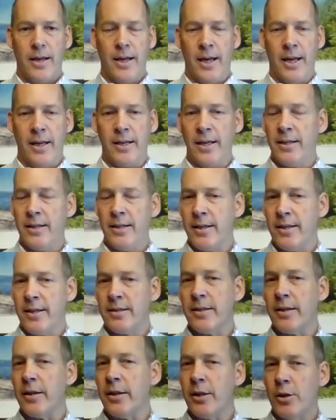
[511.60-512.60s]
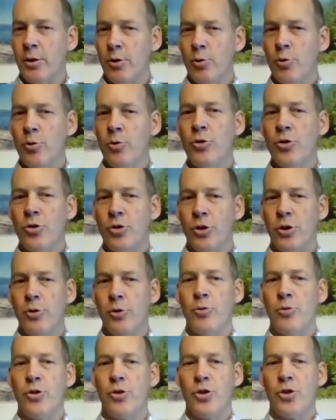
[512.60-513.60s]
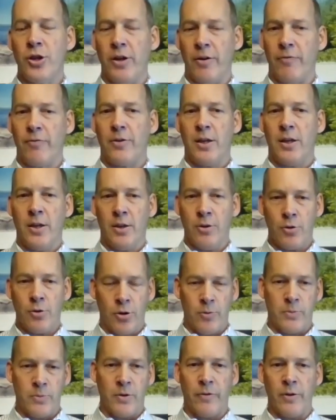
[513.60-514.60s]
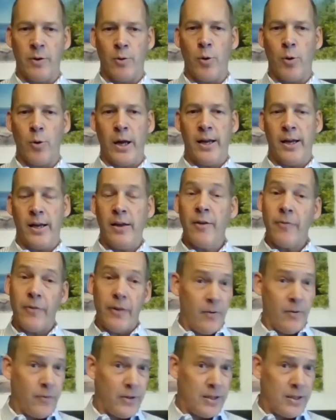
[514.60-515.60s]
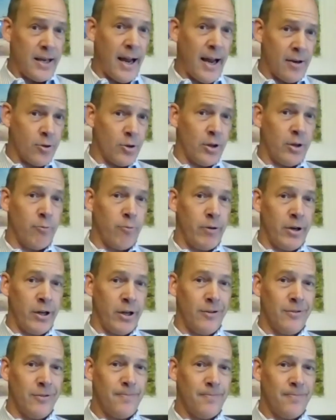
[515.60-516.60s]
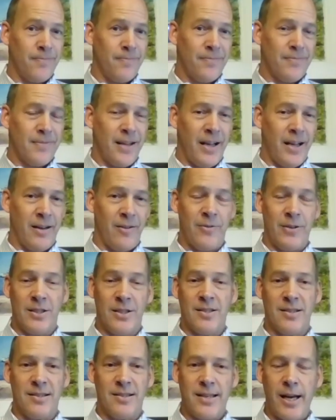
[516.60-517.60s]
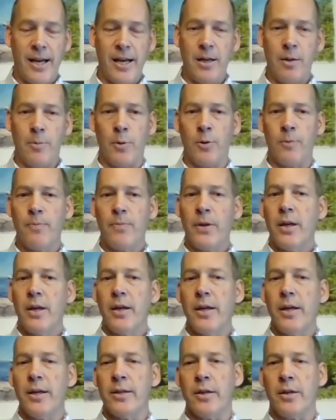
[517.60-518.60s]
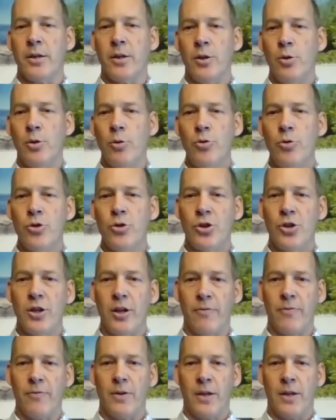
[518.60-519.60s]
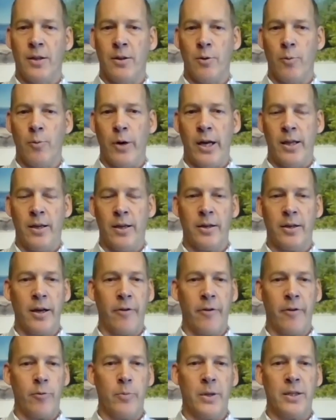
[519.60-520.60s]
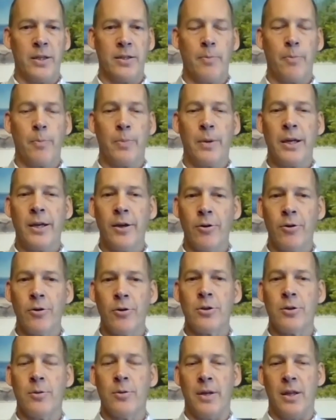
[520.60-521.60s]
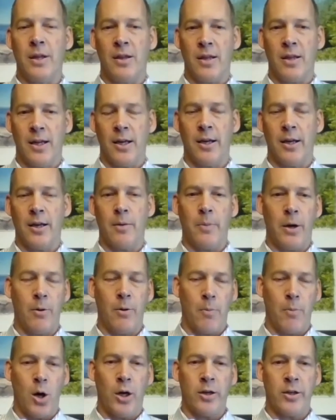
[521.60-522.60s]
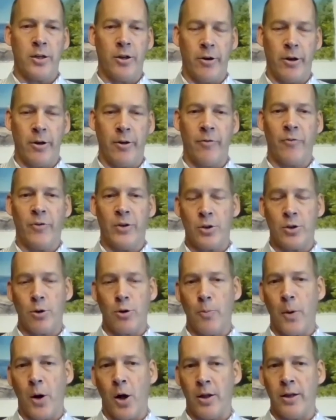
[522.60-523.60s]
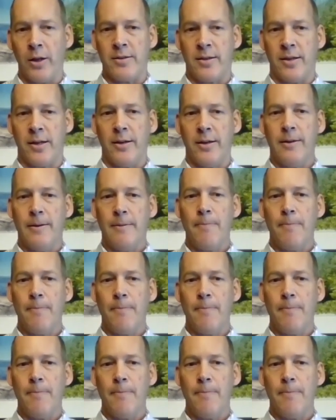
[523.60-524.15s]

And it's a huge, huge shift in terms of the way, if it's actually real and if it's sustainable, it's a huge shift in the way that governments appear to be thinking about monetary and fiscal policy.